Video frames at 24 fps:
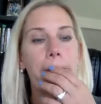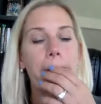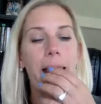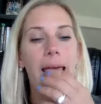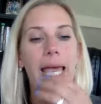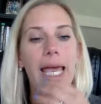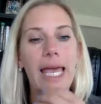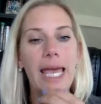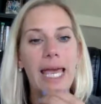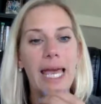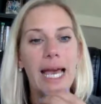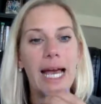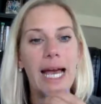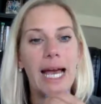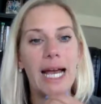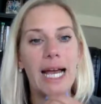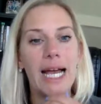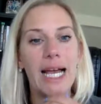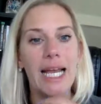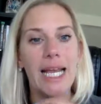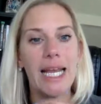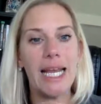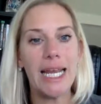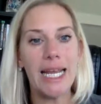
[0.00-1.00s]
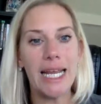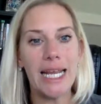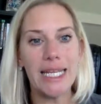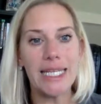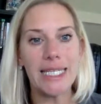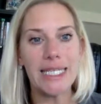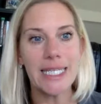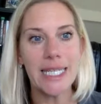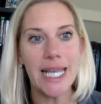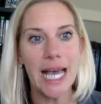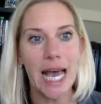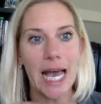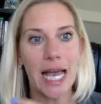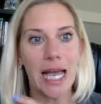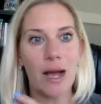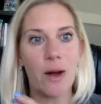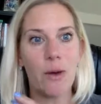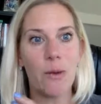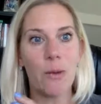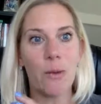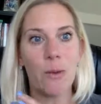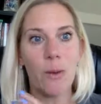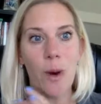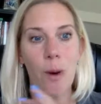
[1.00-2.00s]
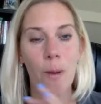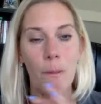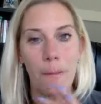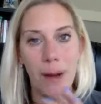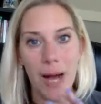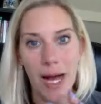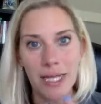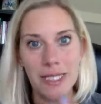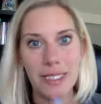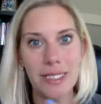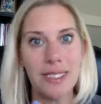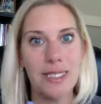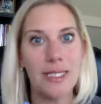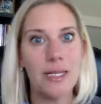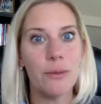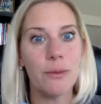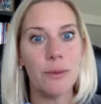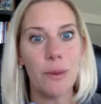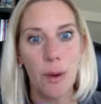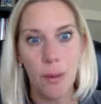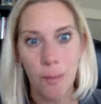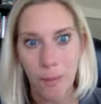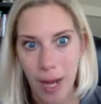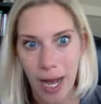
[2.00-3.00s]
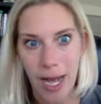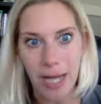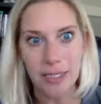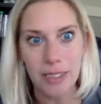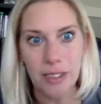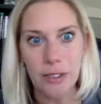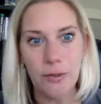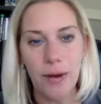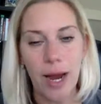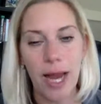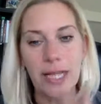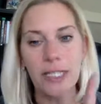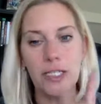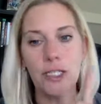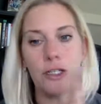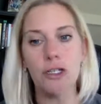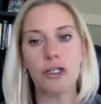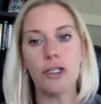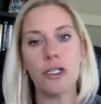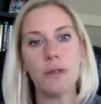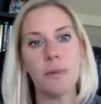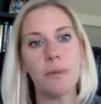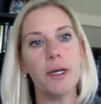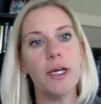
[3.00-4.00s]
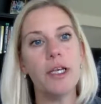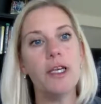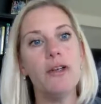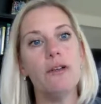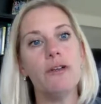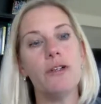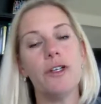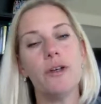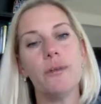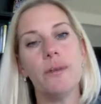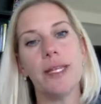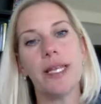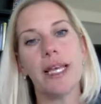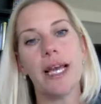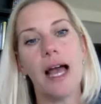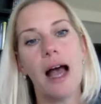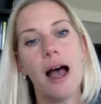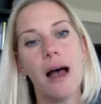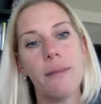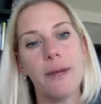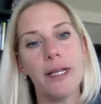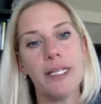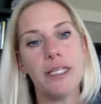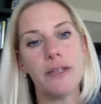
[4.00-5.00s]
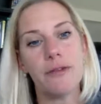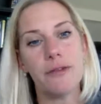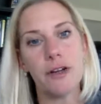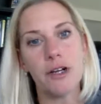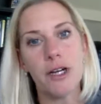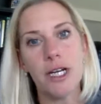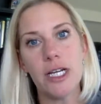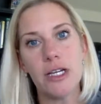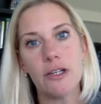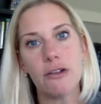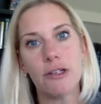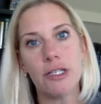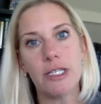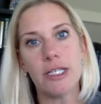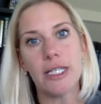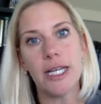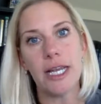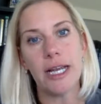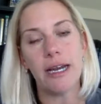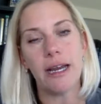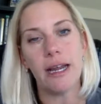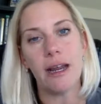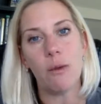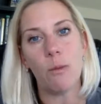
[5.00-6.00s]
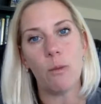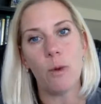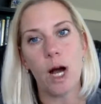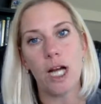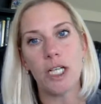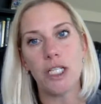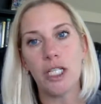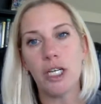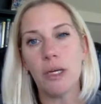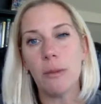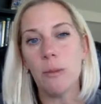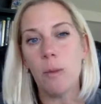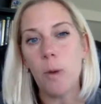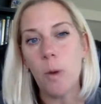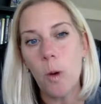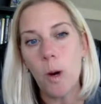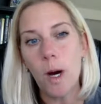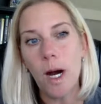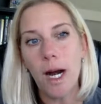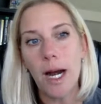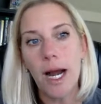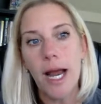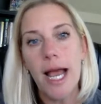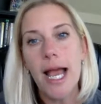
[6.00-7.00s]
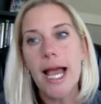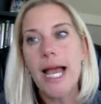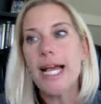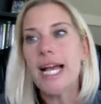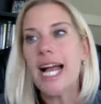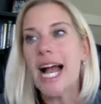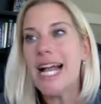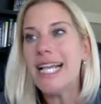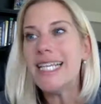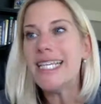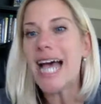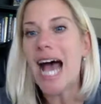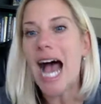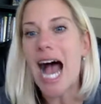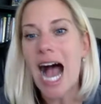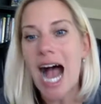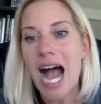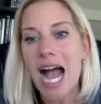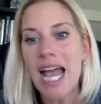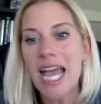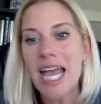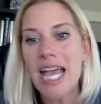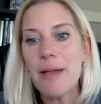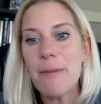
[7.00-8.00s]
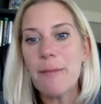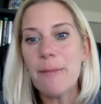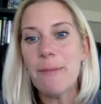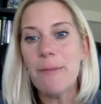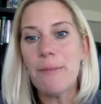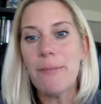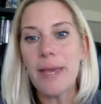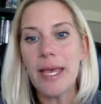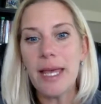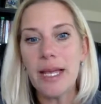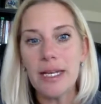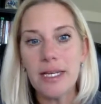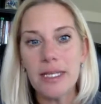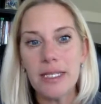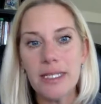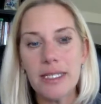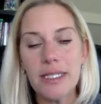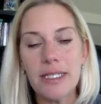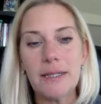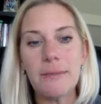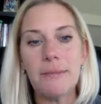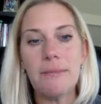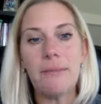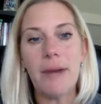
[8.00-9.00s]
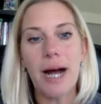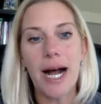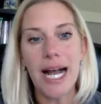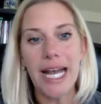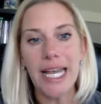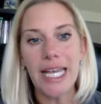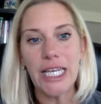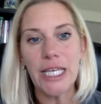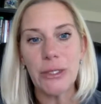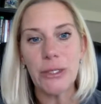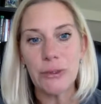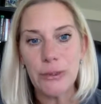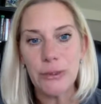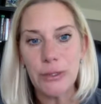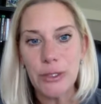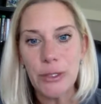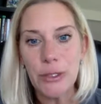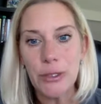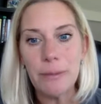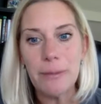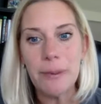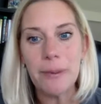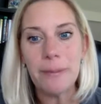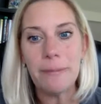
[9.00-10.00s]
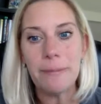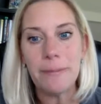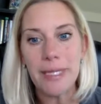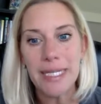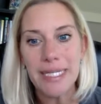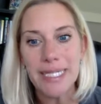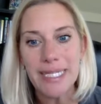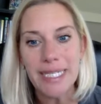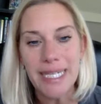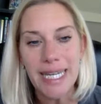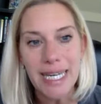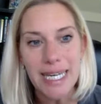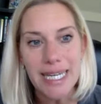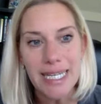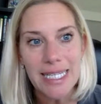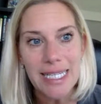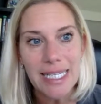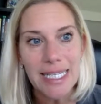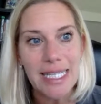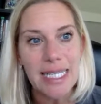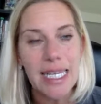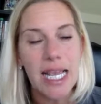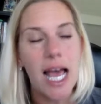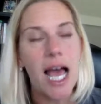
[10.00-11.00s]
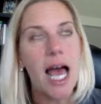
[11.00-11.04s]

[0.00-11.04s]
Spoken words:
And it's like robust to robust, right? So just put YouTube in the comments if you're interested in watching more. Guys, I build my YouTube business.